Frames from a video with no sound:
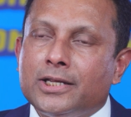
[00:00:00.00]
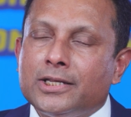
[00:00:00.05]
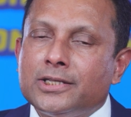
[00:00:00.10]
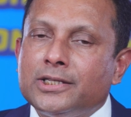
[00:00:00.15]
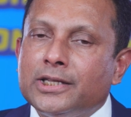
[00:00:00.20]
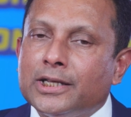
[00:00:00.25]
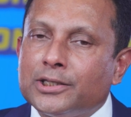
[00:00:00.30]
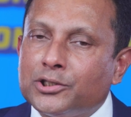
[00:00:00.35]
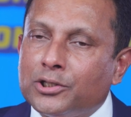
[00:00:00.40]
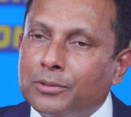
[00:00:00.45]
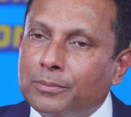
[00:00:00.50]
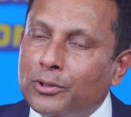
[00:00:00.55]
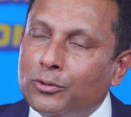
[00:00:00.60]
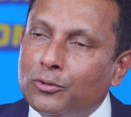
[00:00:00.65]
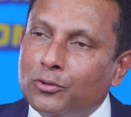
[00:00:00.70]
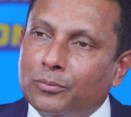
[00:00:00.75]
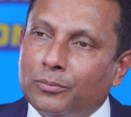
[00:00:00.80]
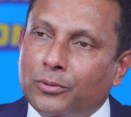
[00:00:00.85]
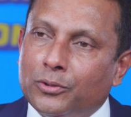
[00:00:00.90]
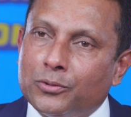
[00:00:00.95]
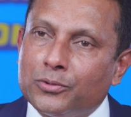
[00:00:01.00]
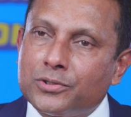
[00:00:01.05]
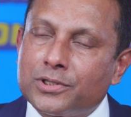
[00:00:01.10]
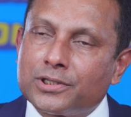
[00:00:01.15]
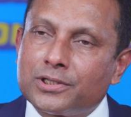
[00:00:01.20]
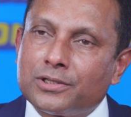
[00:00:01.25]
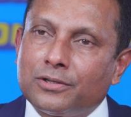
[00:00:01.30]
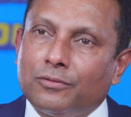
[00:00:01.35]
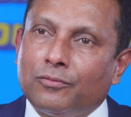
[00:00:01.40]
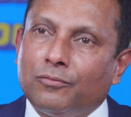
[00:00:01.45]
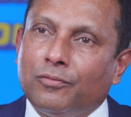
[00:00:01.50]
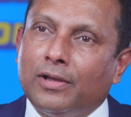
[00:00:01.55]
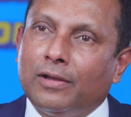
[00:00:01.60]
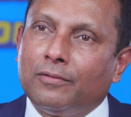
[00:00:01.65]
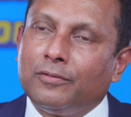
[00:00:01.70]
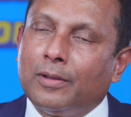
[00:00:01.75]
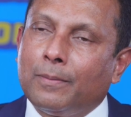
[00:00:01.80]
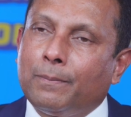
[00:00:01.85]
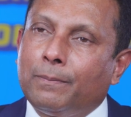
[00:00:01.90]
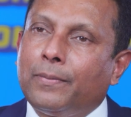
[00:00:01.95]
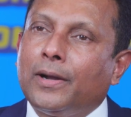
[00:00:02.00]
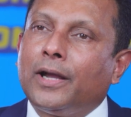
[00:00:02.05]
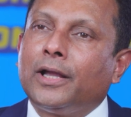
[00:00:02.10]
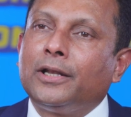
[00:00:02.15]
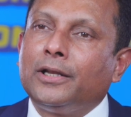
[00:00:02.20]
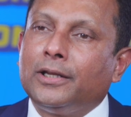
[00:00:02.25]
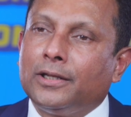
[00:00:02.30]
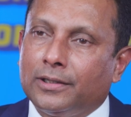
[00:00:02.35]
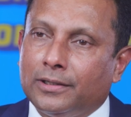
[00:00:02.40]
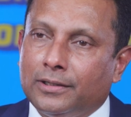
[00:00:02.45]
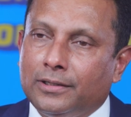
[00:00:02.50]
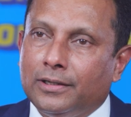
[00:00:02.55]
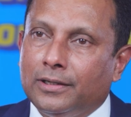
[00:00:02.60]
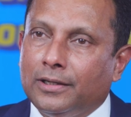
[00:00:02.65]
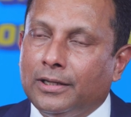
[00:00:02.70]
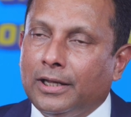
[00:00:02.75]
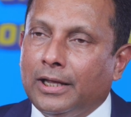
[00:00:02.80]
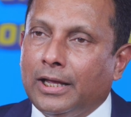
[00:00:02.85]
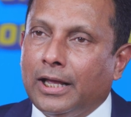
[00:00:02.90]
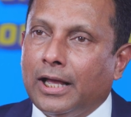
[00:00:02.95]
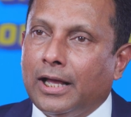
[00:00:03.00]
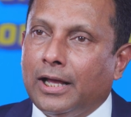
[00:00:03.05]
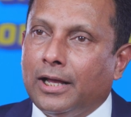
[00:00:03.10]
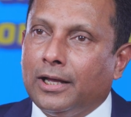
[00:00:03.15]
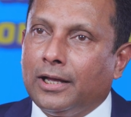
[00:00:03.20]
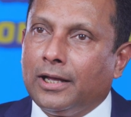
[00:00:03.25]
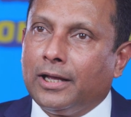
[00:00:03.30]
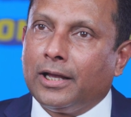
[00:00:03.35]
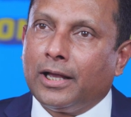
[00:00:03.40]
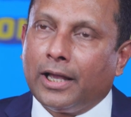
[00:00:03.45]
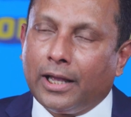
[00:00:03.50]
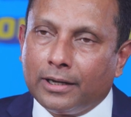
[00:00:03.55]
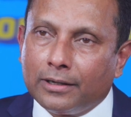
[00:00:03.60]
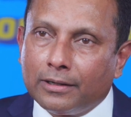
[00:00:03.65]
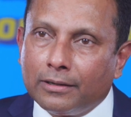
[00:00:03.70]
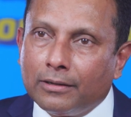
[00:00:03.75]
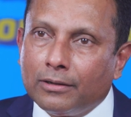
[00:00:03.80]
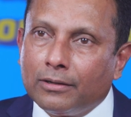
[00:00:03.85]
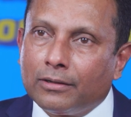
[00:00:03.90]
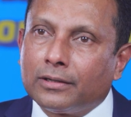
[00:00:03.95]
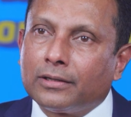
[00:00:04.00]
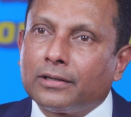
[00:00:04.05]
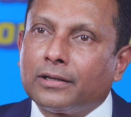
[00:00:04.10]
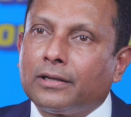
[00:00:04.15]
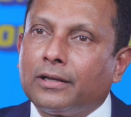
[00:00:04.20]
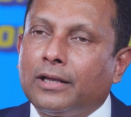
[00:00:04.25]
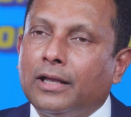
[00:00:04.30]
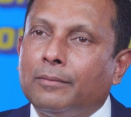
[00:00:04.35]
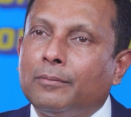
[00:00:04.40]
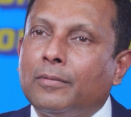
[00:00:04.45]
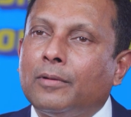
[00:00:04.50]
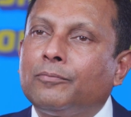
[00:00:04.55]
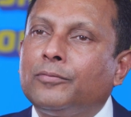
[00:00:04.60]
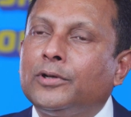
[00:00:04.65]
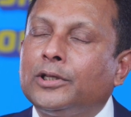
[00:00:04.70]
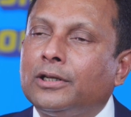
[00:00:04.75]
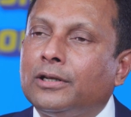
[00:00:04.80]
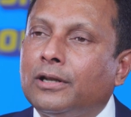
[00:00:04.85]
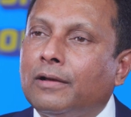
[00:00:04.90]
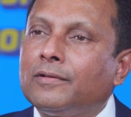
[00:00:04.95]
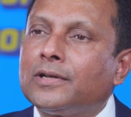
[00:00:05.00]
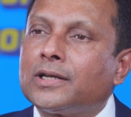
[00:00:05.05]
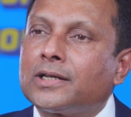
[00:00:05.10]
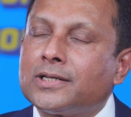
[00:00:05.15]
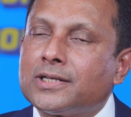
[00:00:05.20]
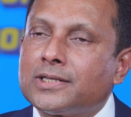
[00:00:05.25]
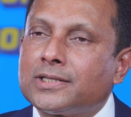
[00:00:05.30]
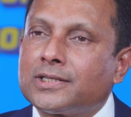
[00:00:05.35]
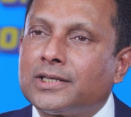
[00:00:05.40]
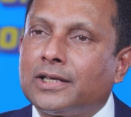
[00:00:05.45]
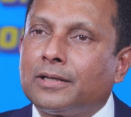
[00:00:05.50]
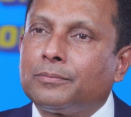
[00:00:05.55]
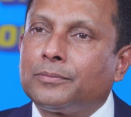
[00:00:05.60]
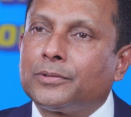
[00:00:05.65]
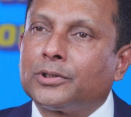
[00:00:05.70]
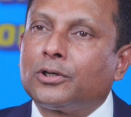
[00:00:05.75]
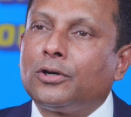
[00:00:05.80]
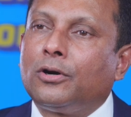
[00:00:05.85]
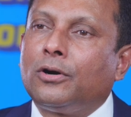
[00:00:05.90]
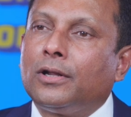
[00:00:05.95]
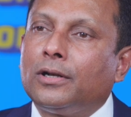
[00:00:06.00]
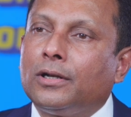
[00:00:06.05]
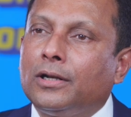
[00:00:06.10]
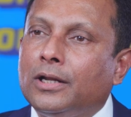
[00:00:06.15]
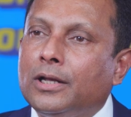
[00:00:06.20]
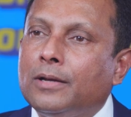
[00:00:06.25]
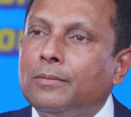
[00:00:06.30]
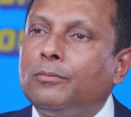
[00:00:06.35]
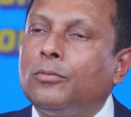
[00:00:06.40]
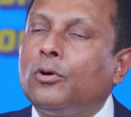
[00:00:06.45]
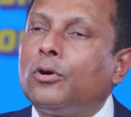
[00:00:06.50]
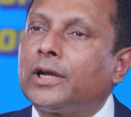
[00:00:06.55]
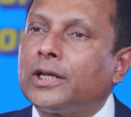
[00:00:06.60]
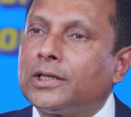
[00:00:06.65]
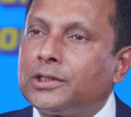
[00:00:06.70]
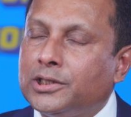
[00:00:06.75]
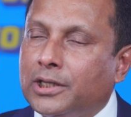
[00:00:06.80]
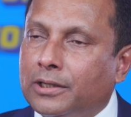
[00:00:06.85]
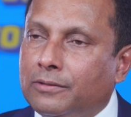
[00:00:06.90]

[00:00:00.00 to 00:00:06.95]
is the H&B Home Loans, where we have pioneered and came up with a novel concept called mortgage